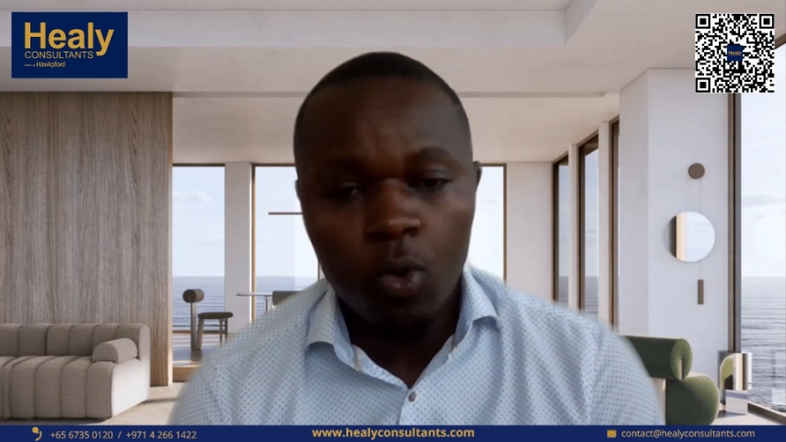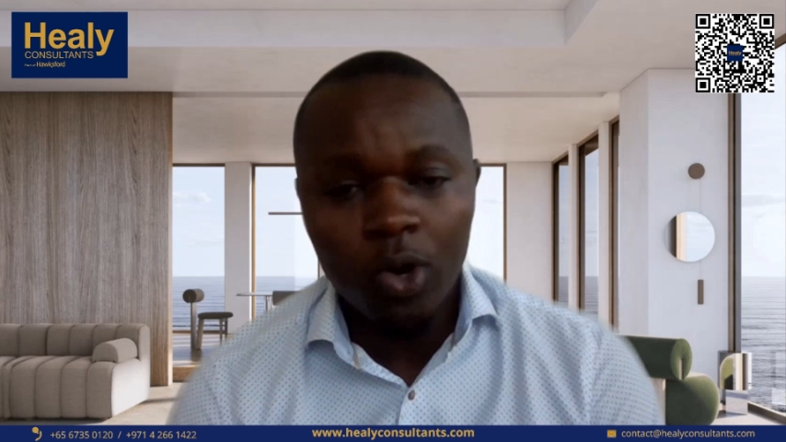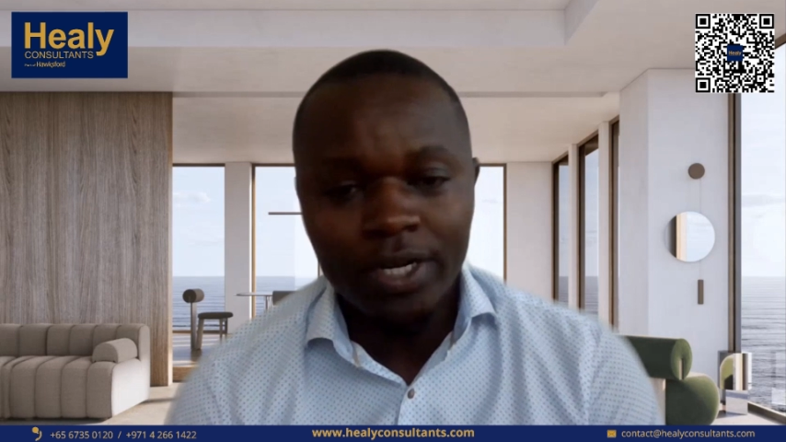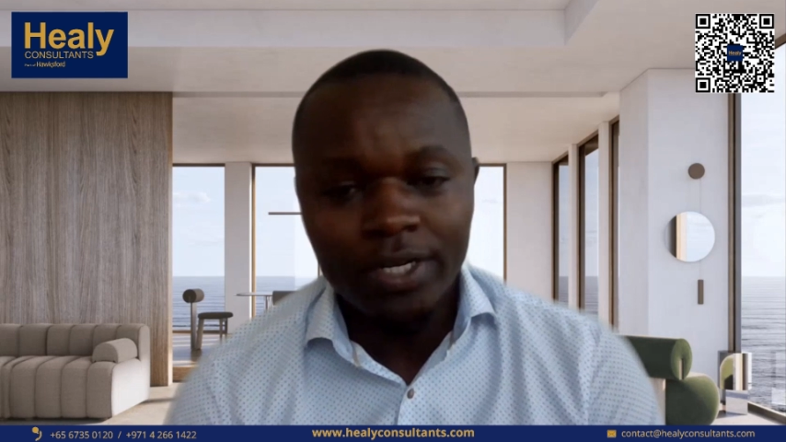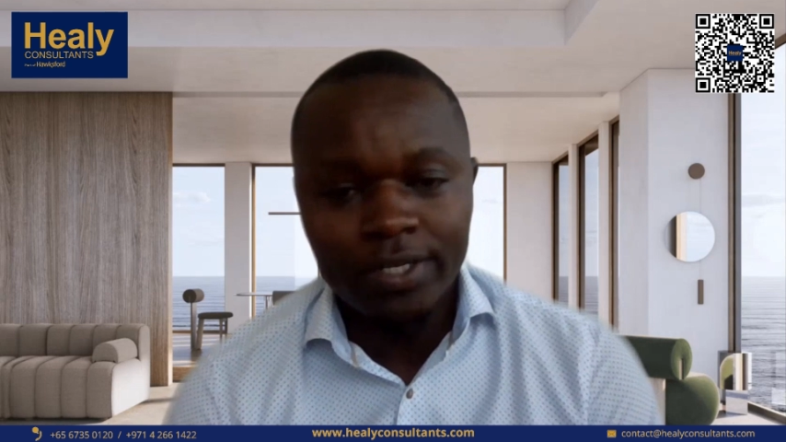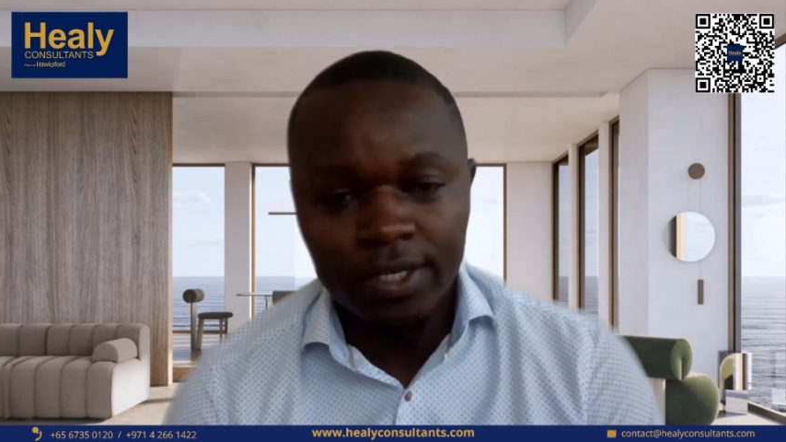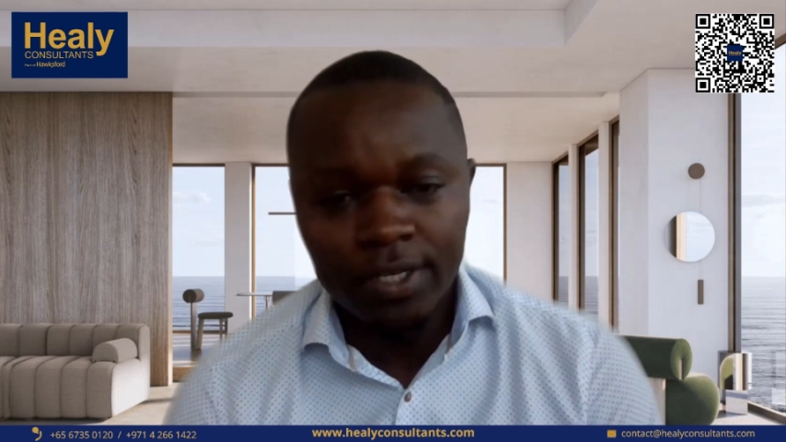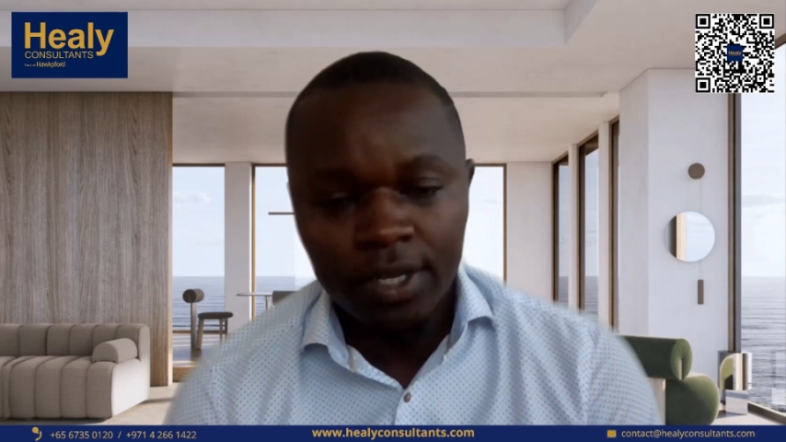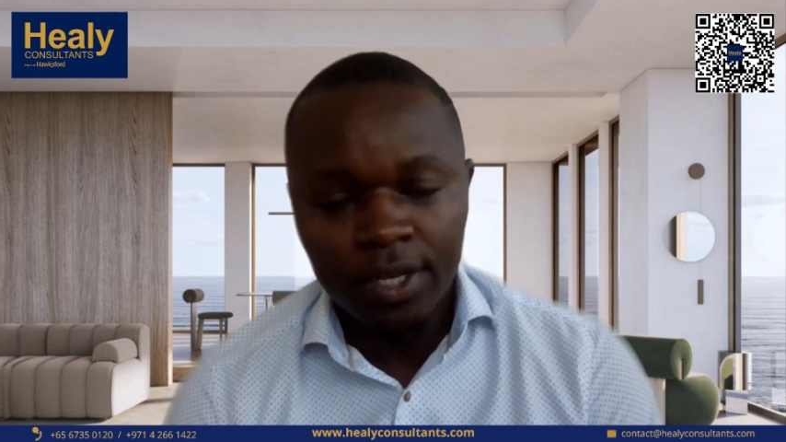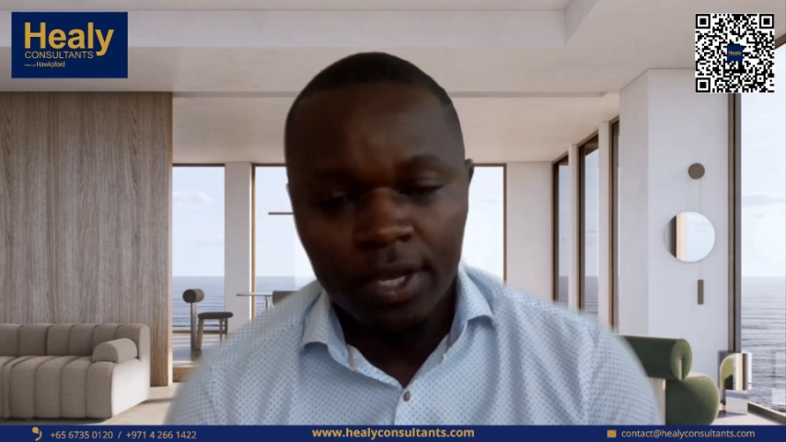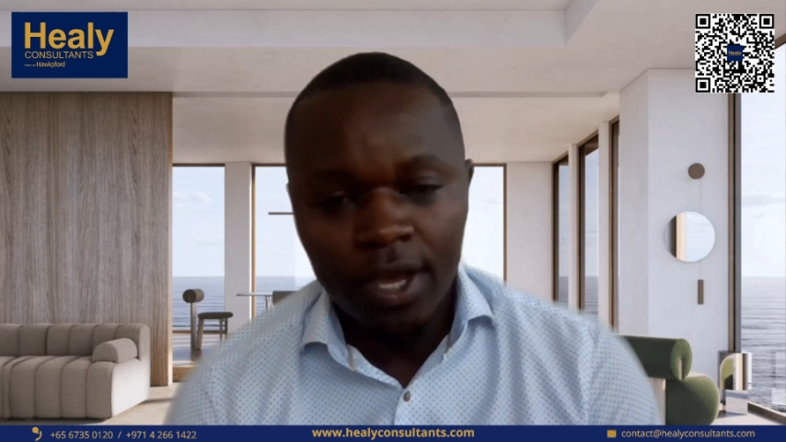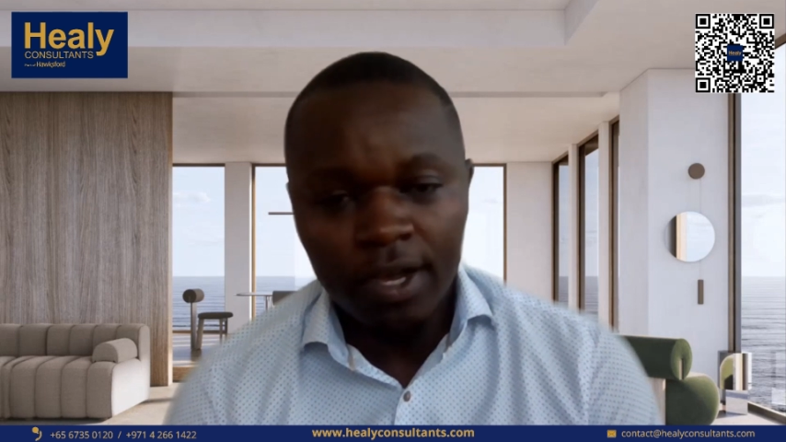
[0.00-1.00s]
quality
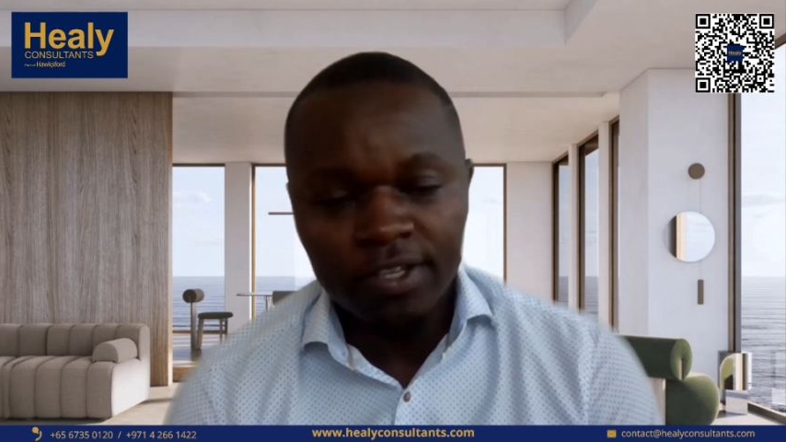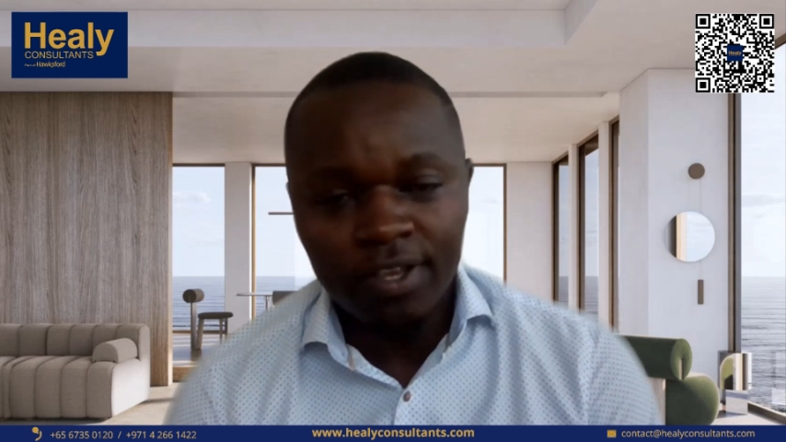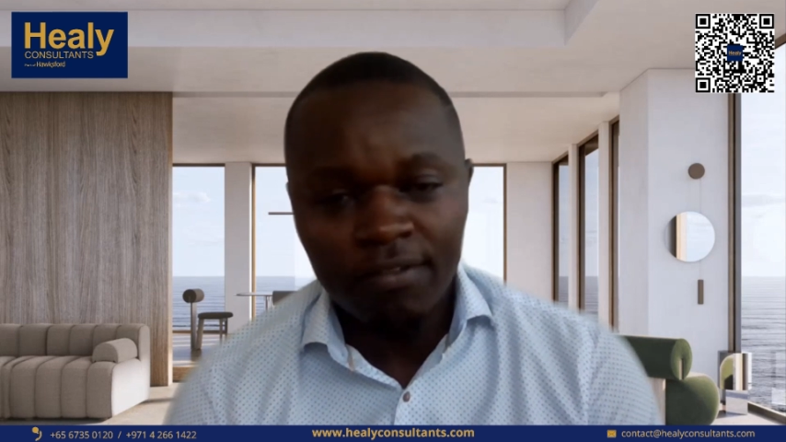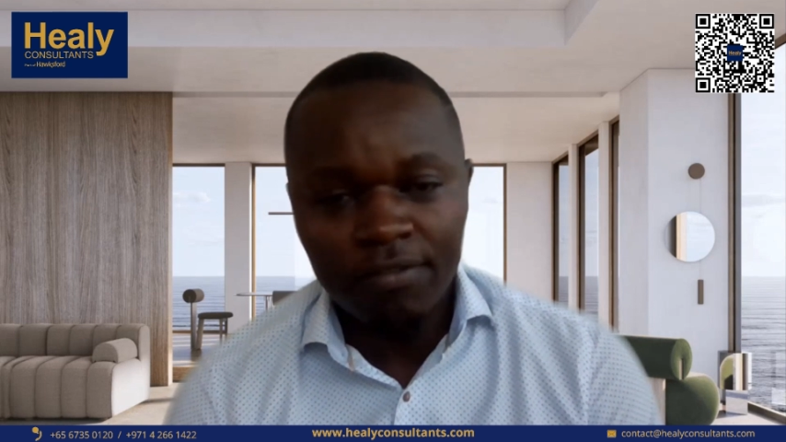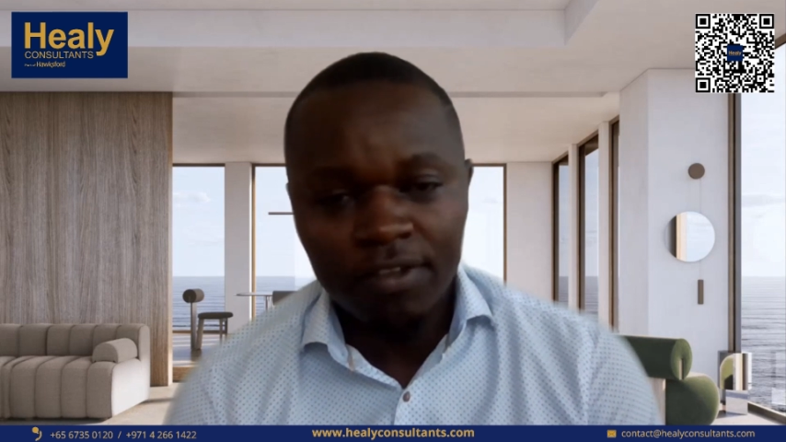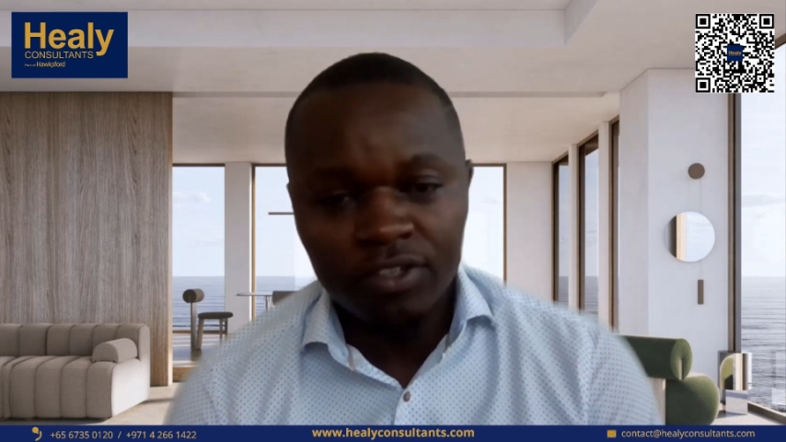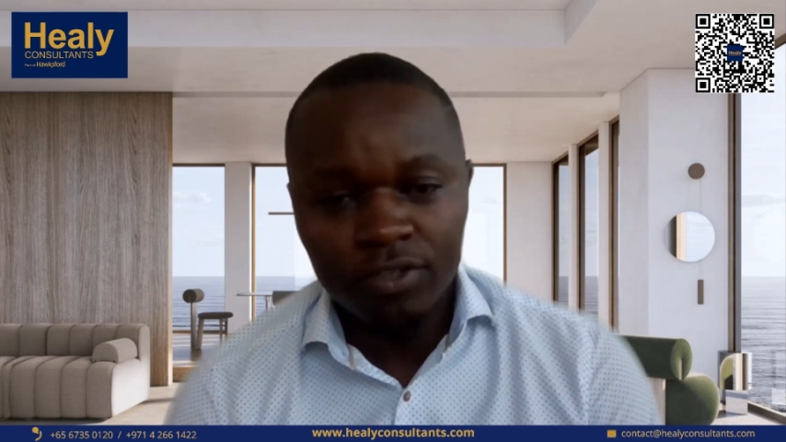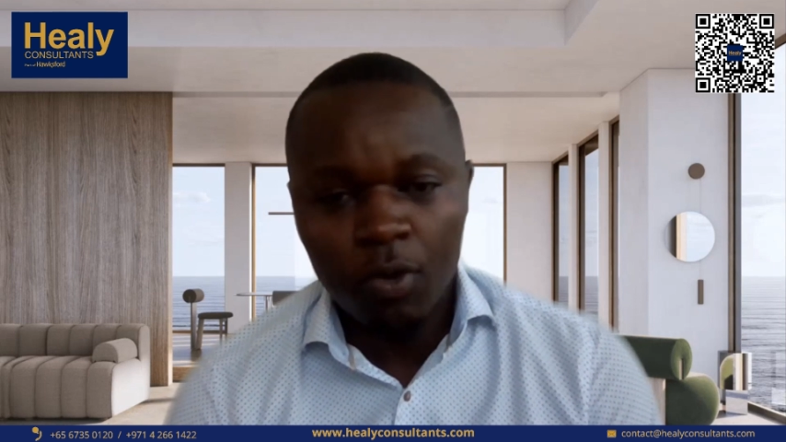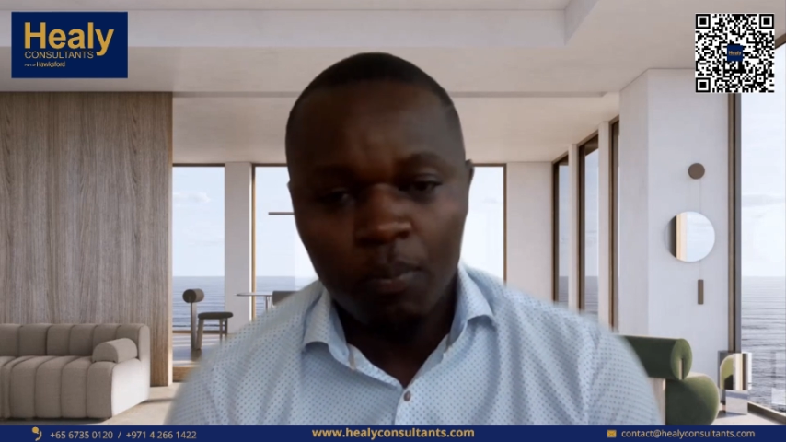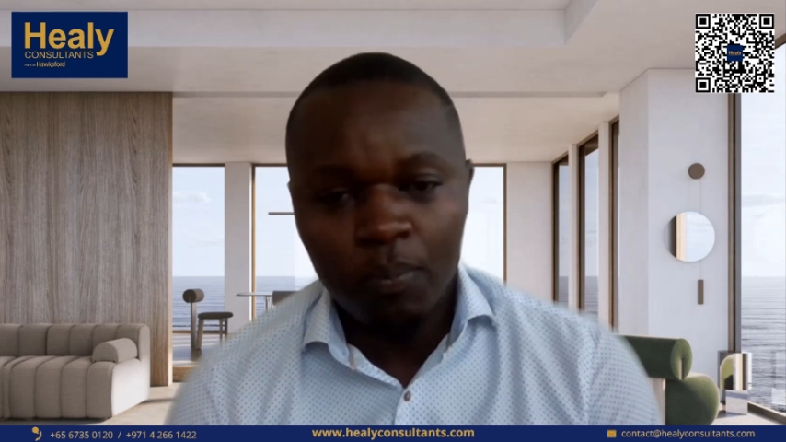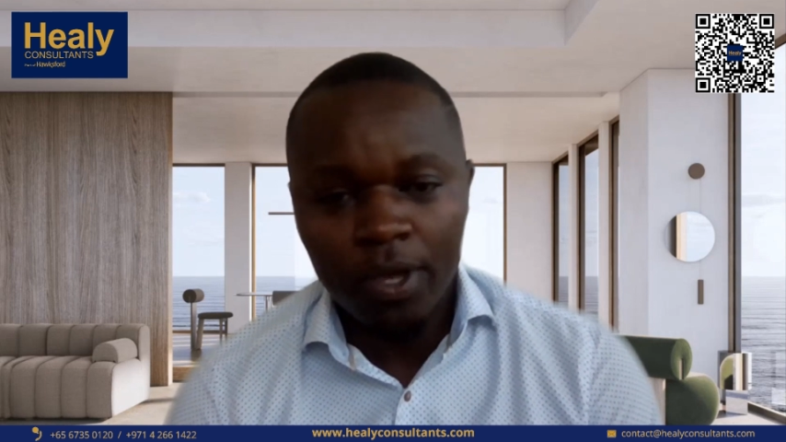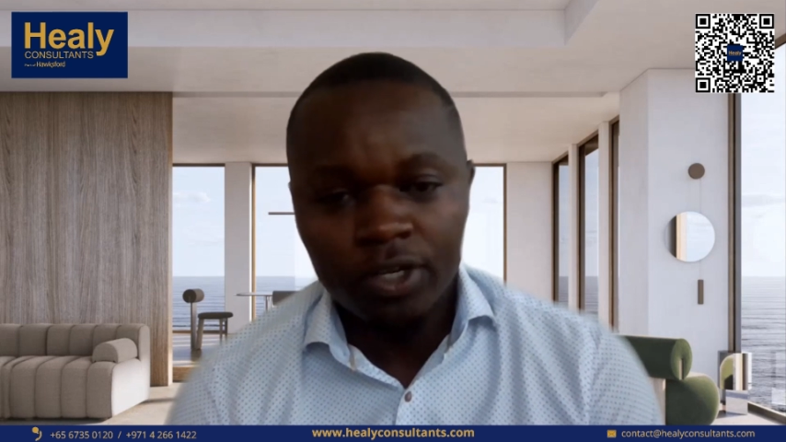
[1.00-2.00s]
service
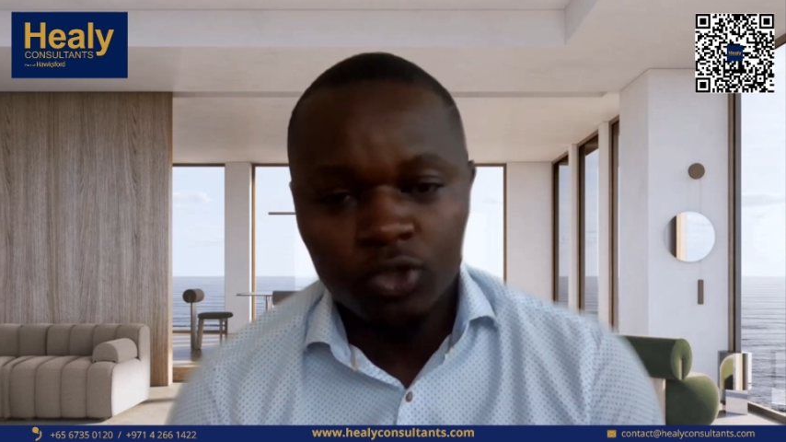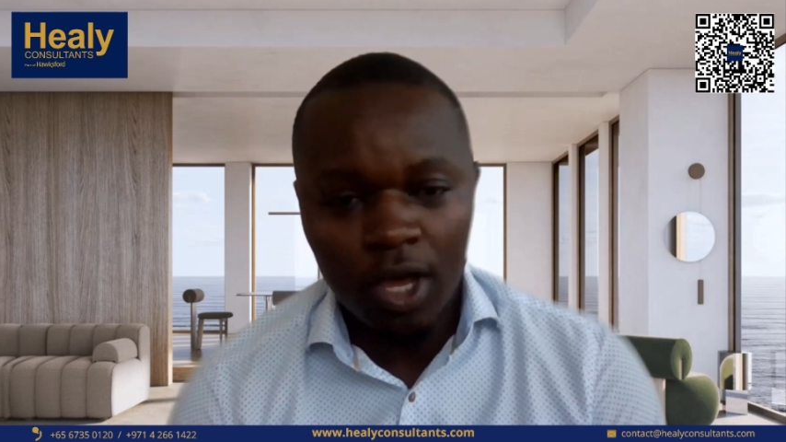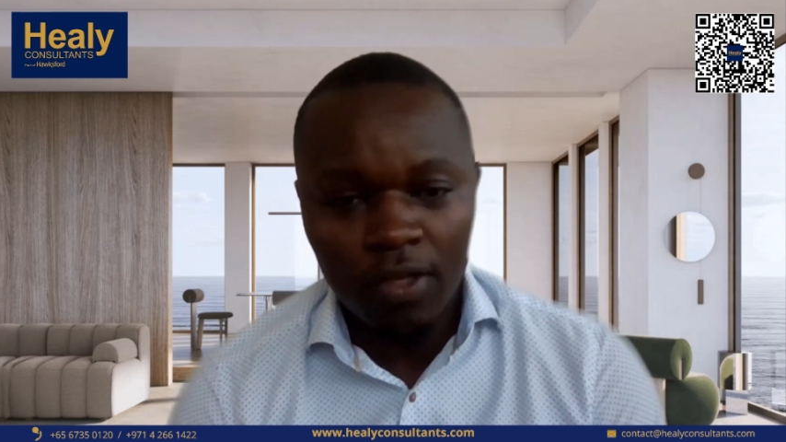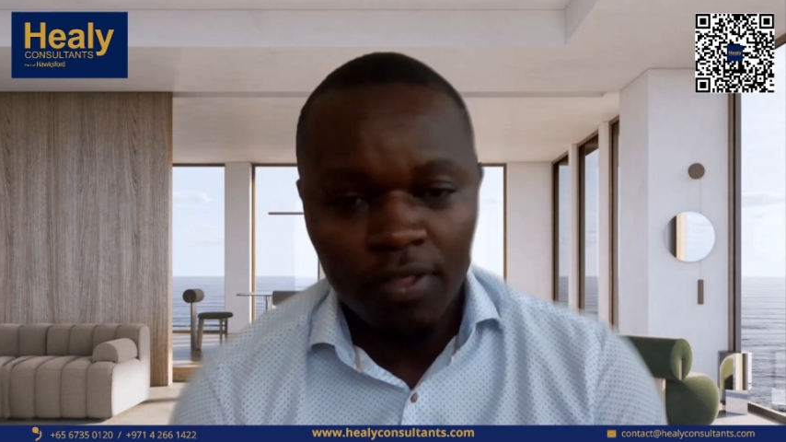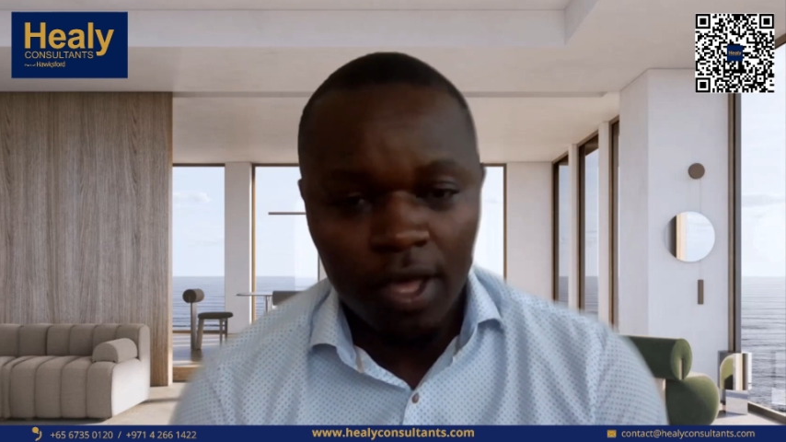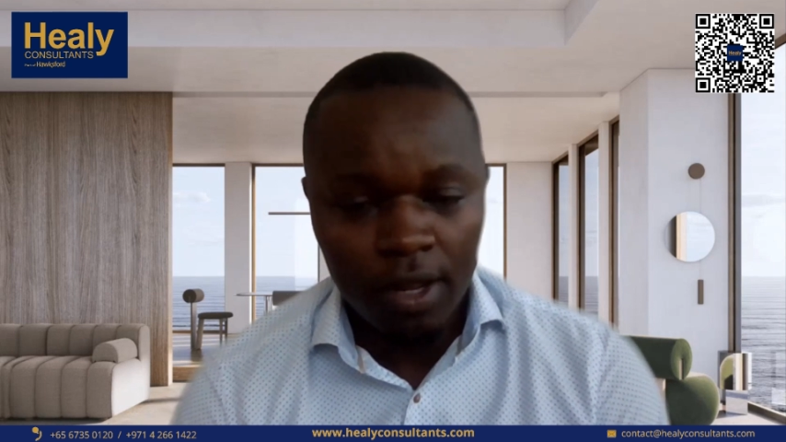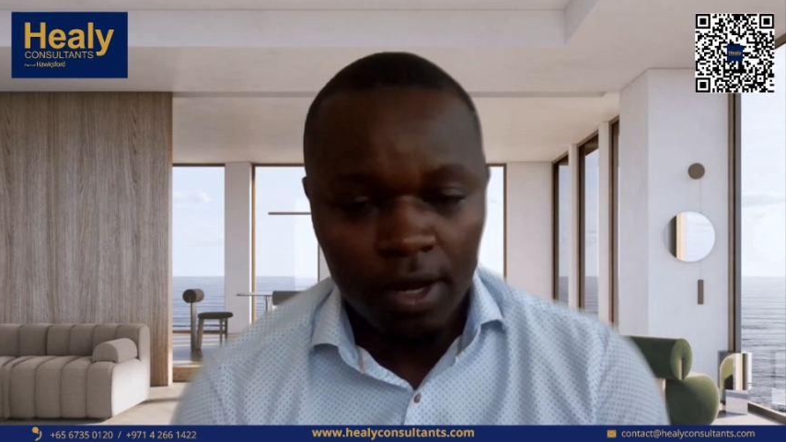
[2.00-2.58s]
compared to other